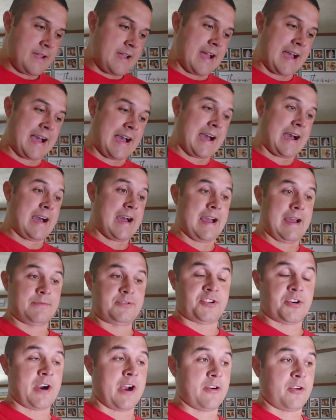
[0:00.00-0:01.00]
I'm
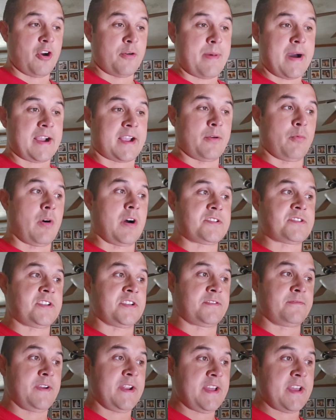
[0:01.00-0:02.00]
sure I'll go back and watch
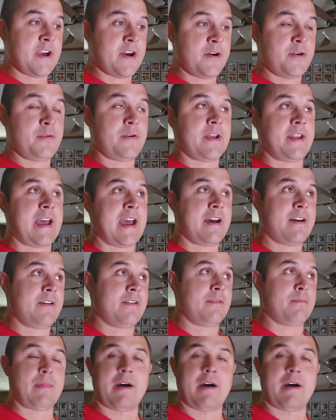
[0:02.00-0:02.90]
this video and